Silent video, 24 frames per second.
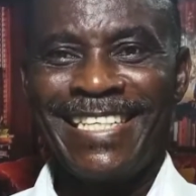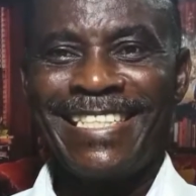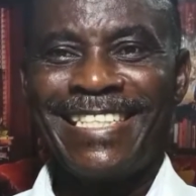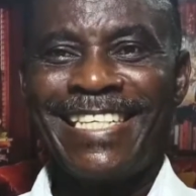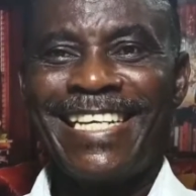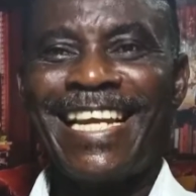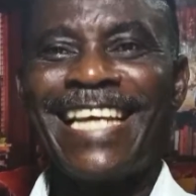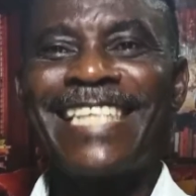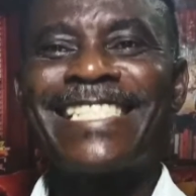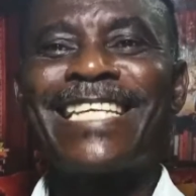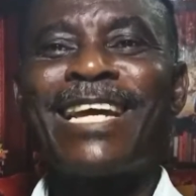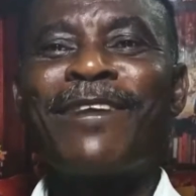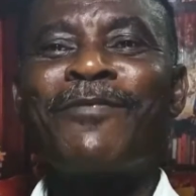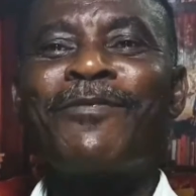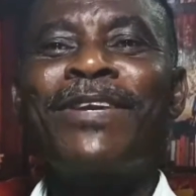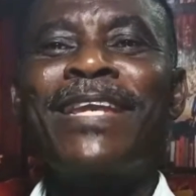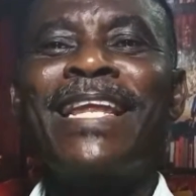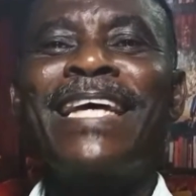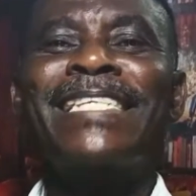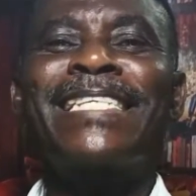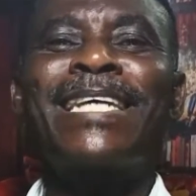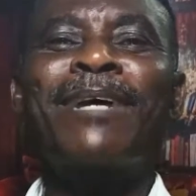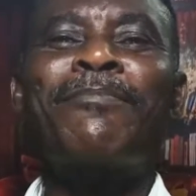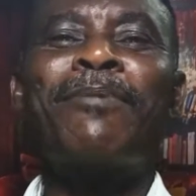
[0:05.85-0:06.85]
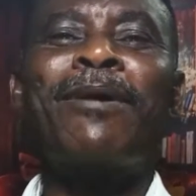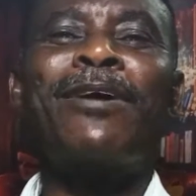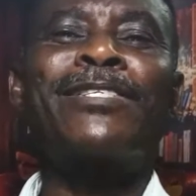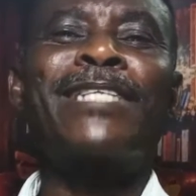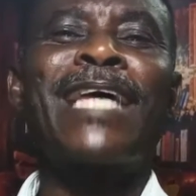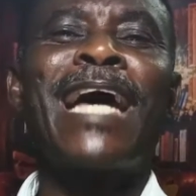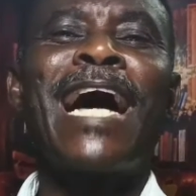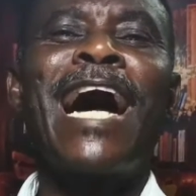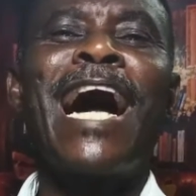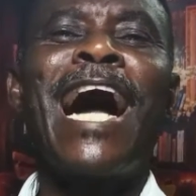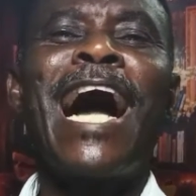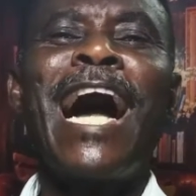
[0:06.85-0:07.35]
The last time we learned about
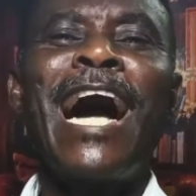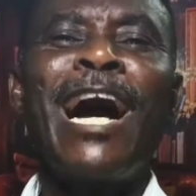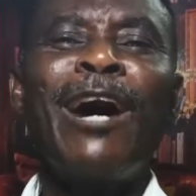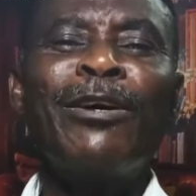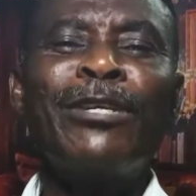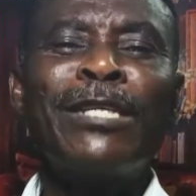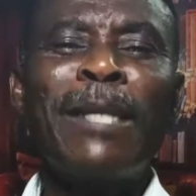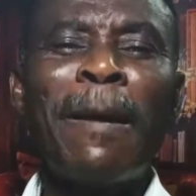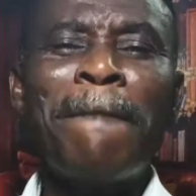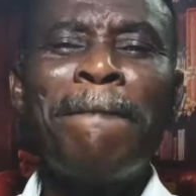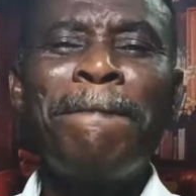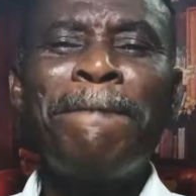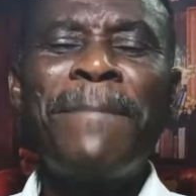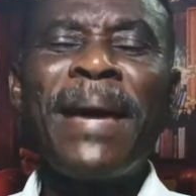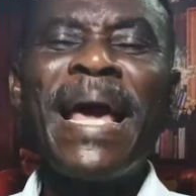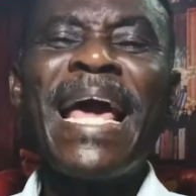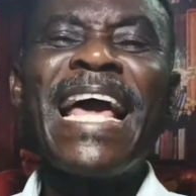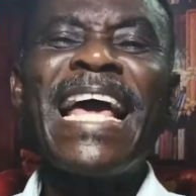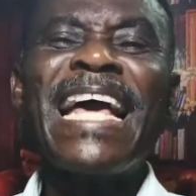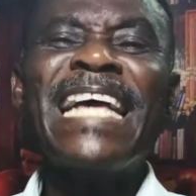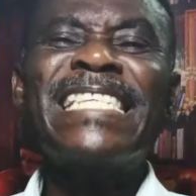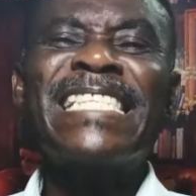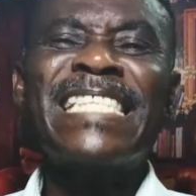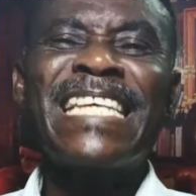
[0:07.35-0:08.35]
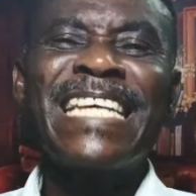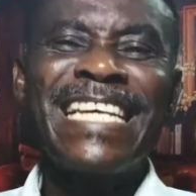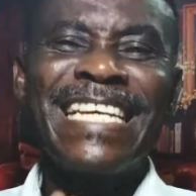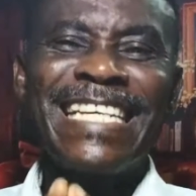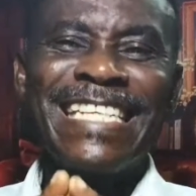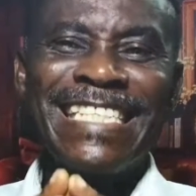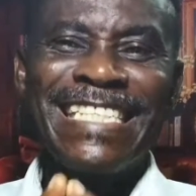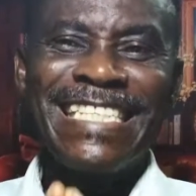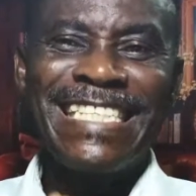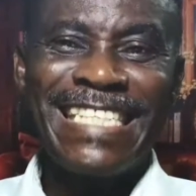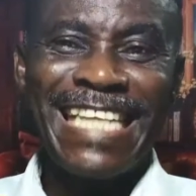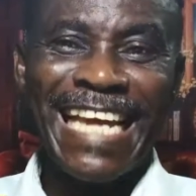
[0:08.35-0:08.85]
how the best
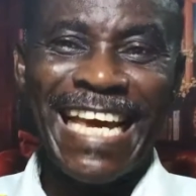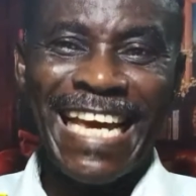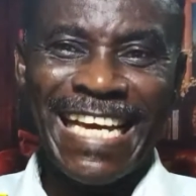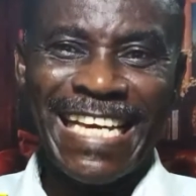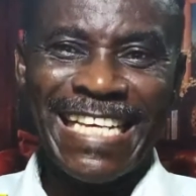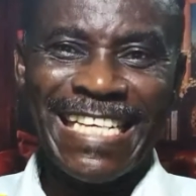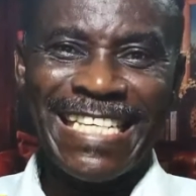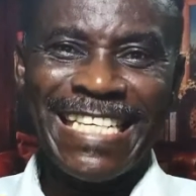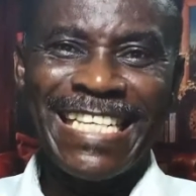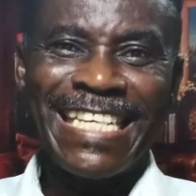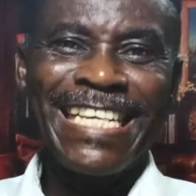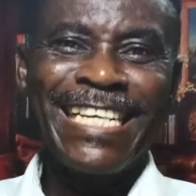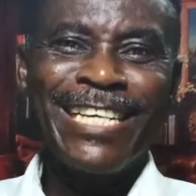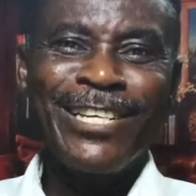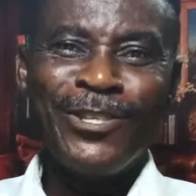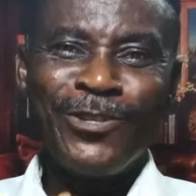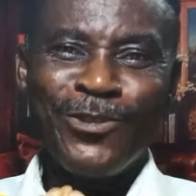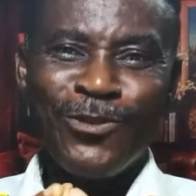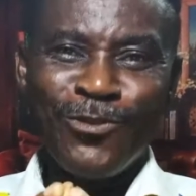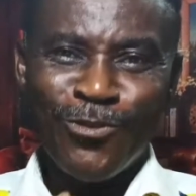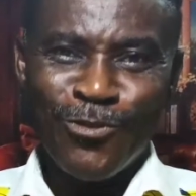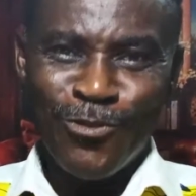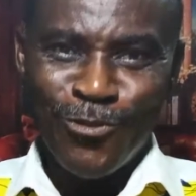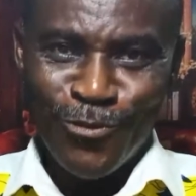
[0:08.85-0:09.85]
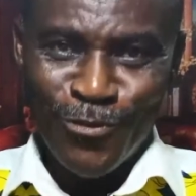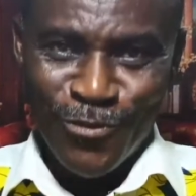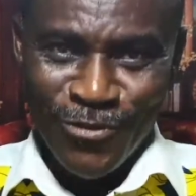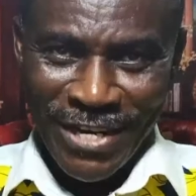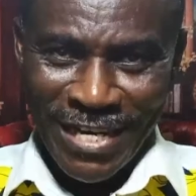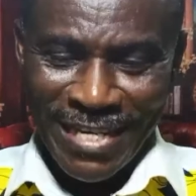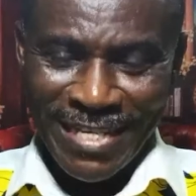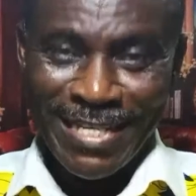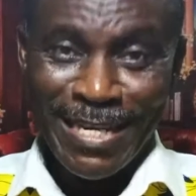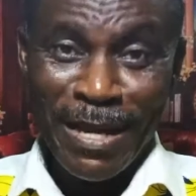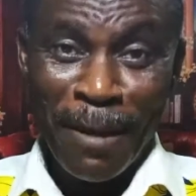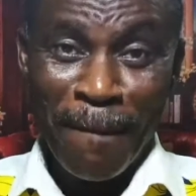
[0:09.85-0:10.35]
day to
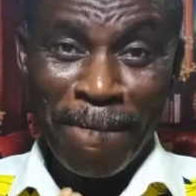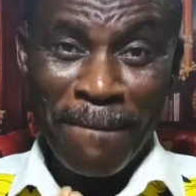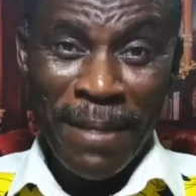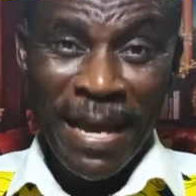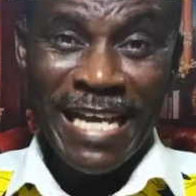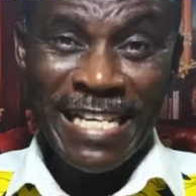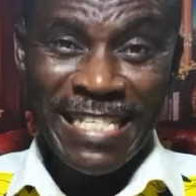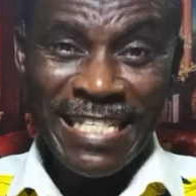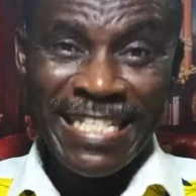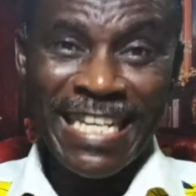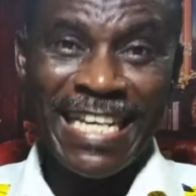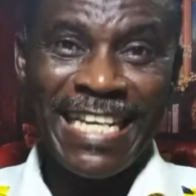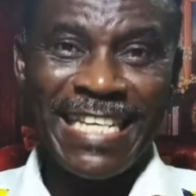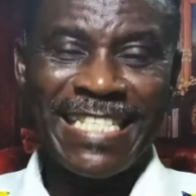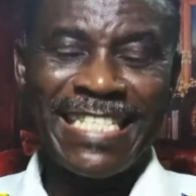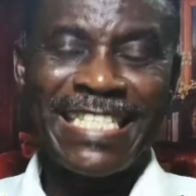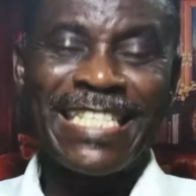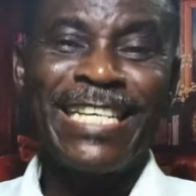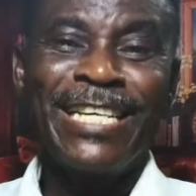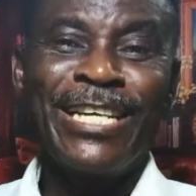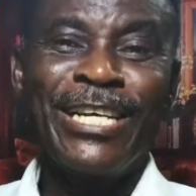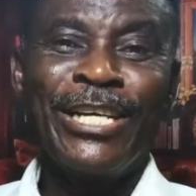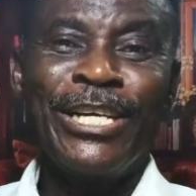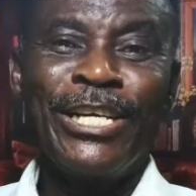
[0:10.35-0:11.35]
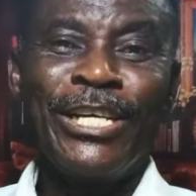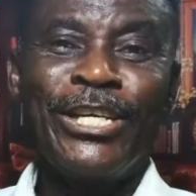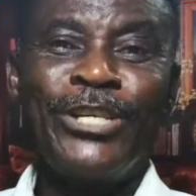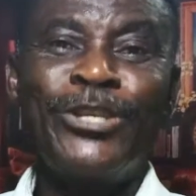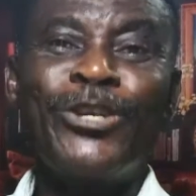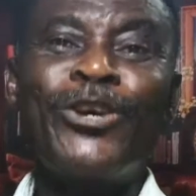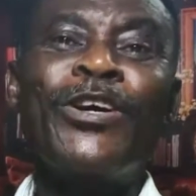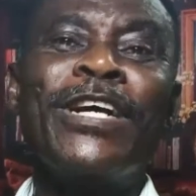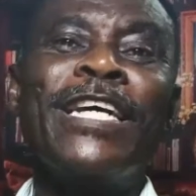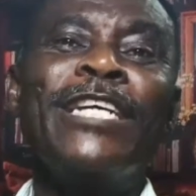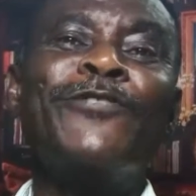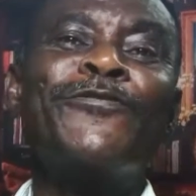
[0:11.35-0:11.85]
trade, the best days. You
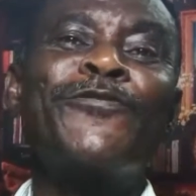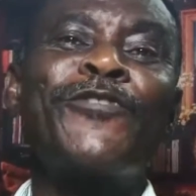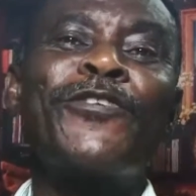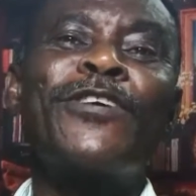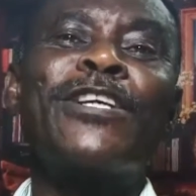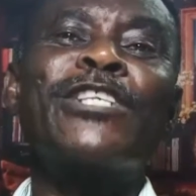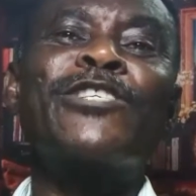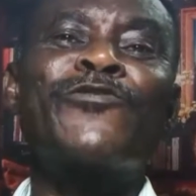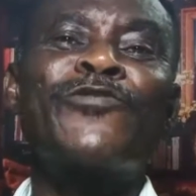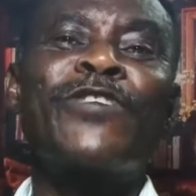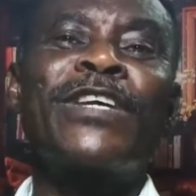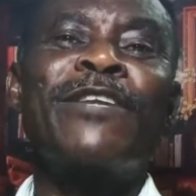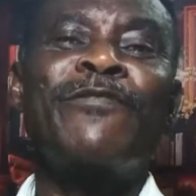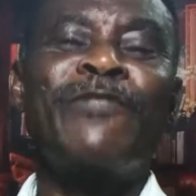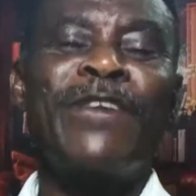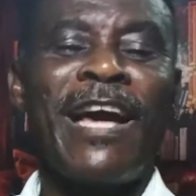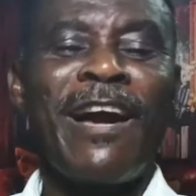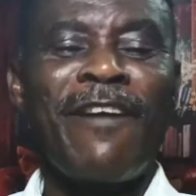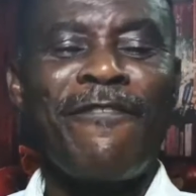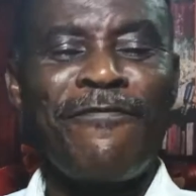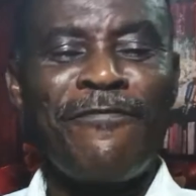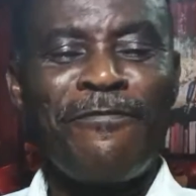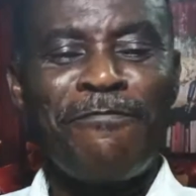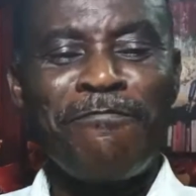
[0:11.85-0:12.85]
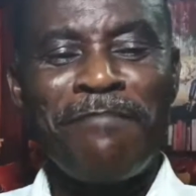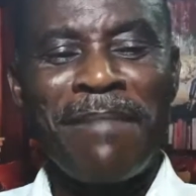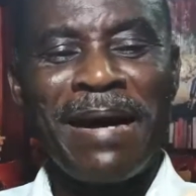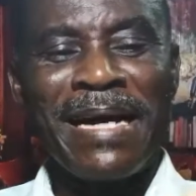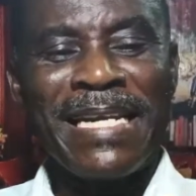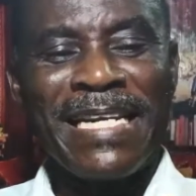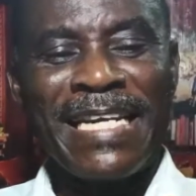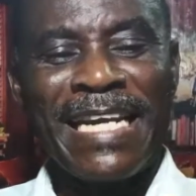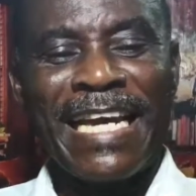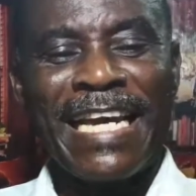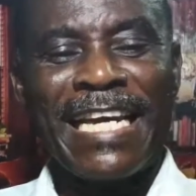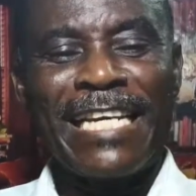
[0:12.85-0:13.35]
know, in Forex trading, we have
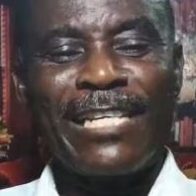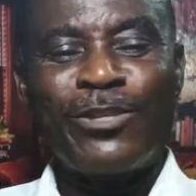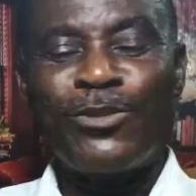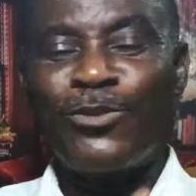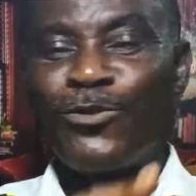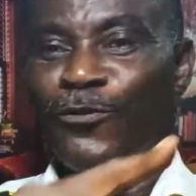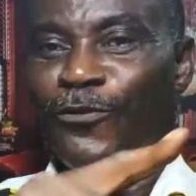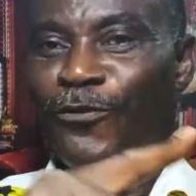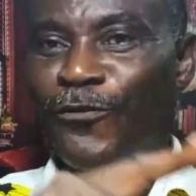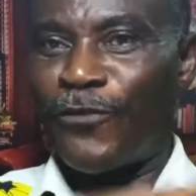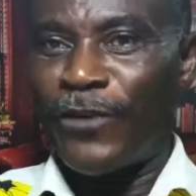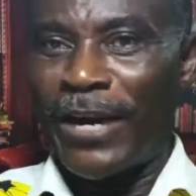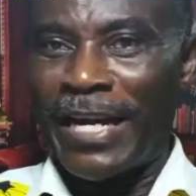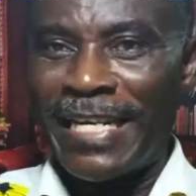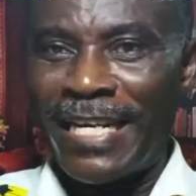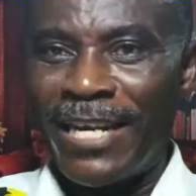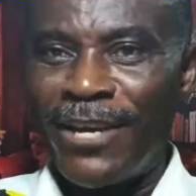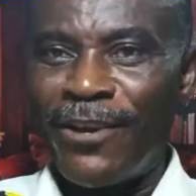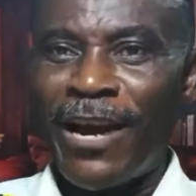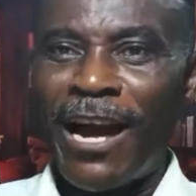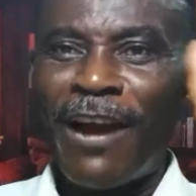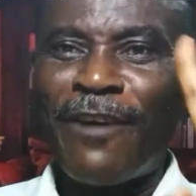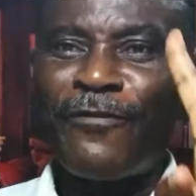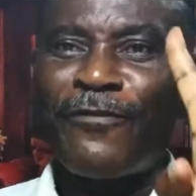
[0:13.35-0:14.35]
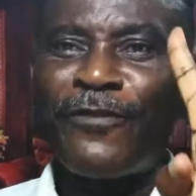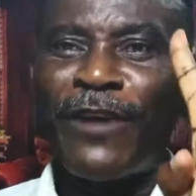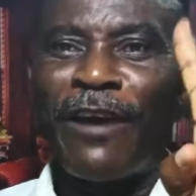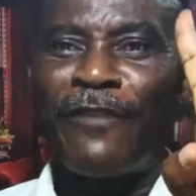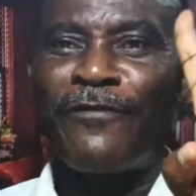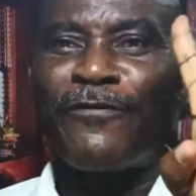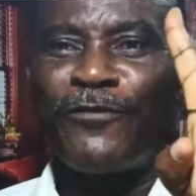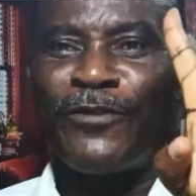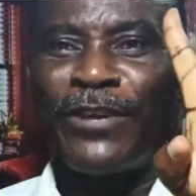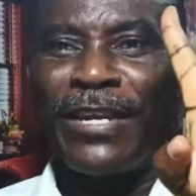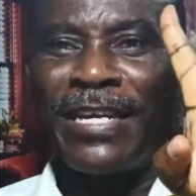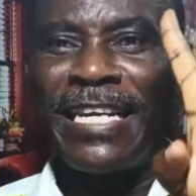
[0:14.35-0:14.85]
Monday to Friday, we have
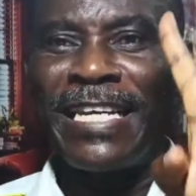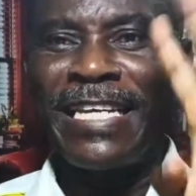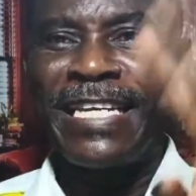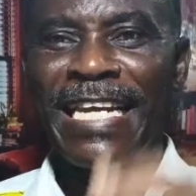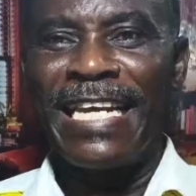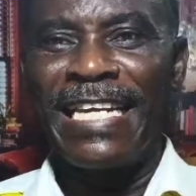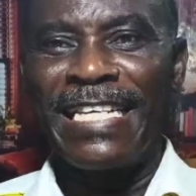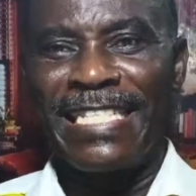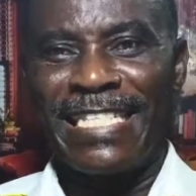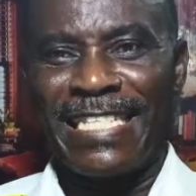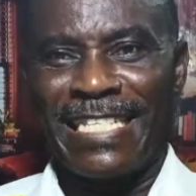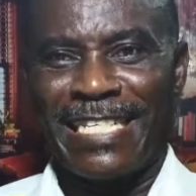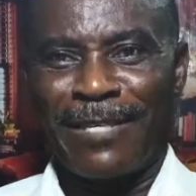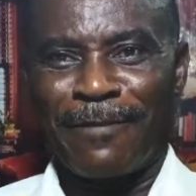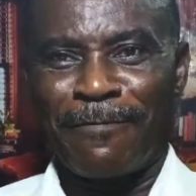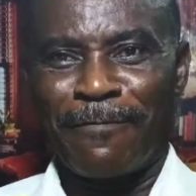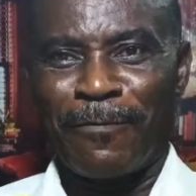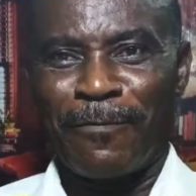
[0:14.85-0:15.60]
5 trading days.